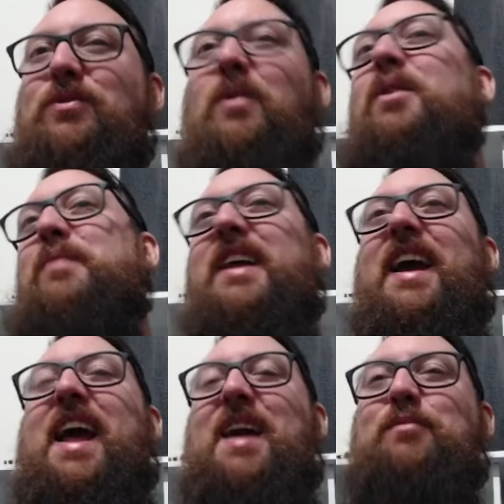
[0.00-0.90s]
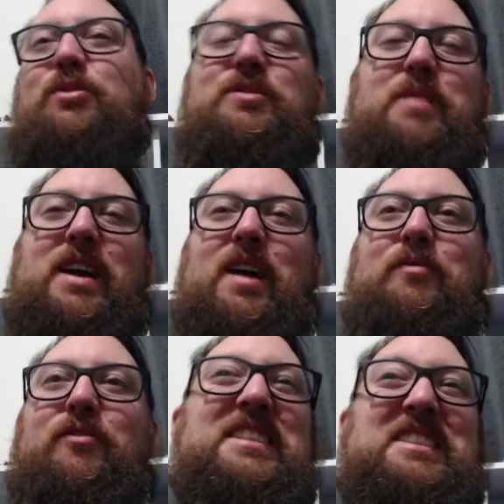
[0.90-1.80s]
but they get ambushed to make up
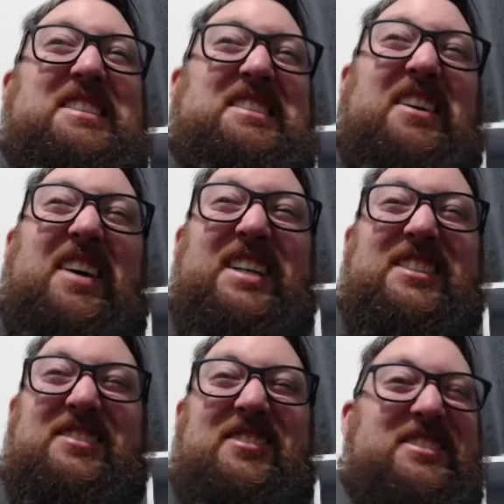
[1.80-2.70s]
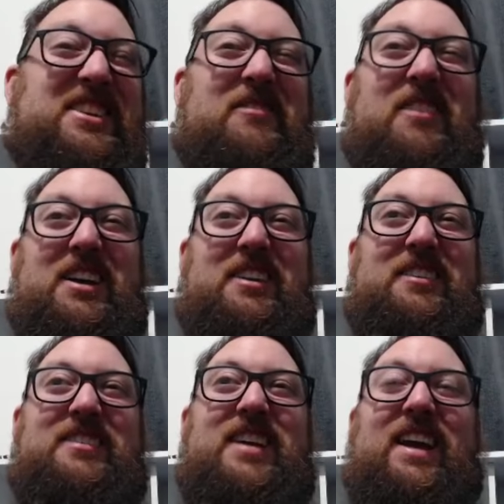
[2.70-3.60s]
for it. So I just don't see why you'd
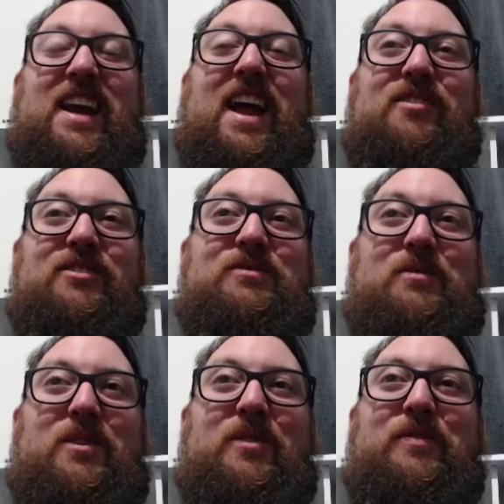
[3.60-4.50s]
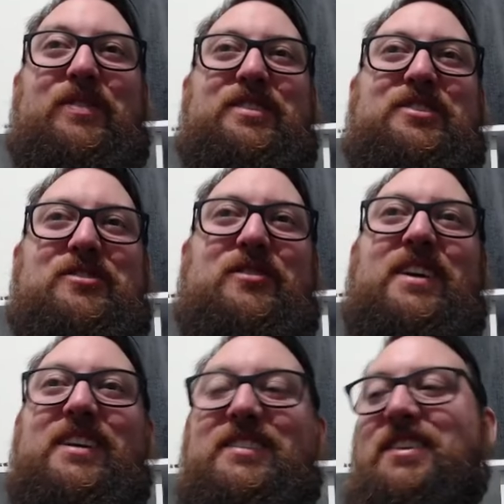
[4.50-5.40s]
take an aggro squad over
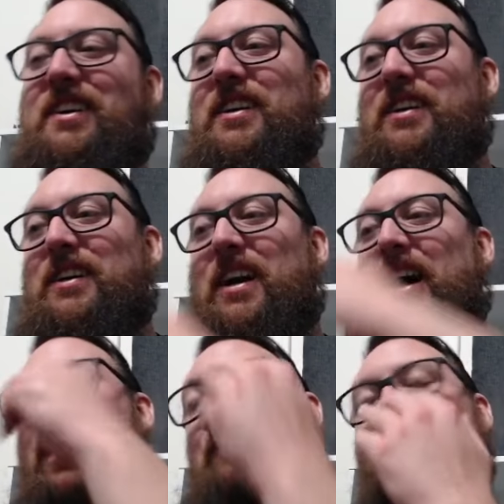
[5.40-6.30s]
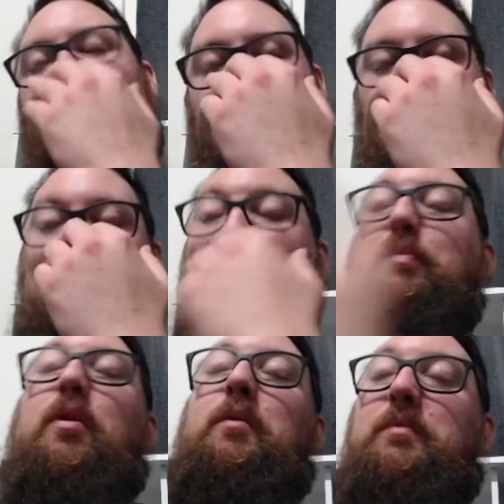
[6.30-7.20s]
destroyers. The big
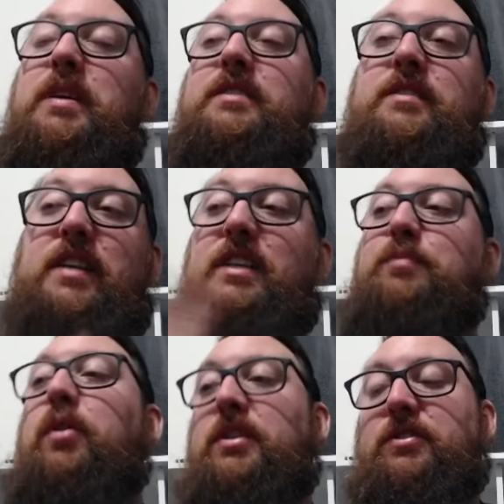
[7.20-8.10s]
problem is these boys are